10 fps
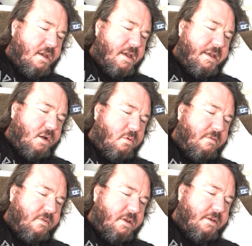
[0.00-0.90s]

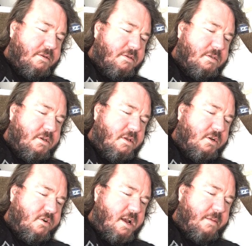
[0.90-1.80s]
equivalent to the
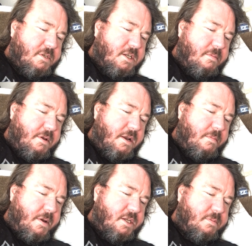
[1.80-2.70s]
crimes
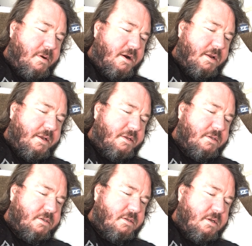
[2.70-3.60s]
committed by
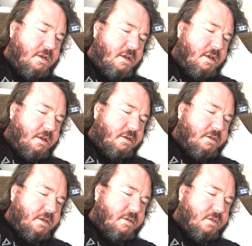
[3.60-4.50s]
Spartacus
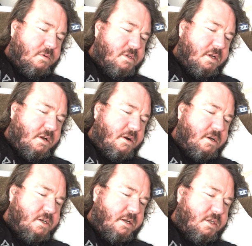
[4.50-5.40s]
Jesus was
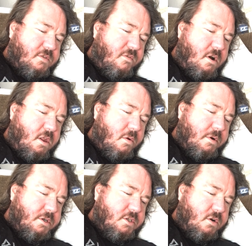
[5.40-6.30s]
encouraging his
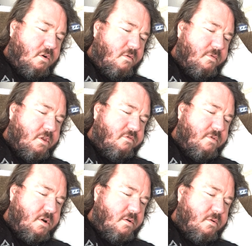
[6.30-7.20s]
followers to
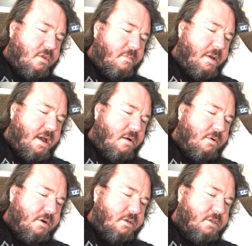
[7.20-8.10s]
overthrow the
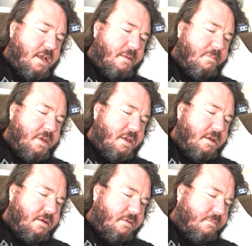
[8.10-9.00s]
powers that
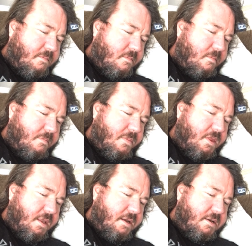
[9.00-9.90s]
be
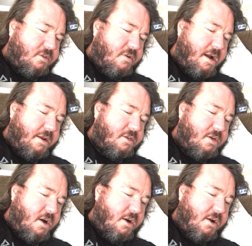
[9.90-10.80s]
and try to
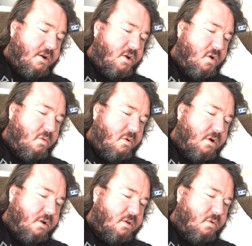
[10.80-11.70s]
start a new
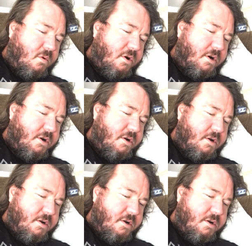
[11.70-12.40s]
world order.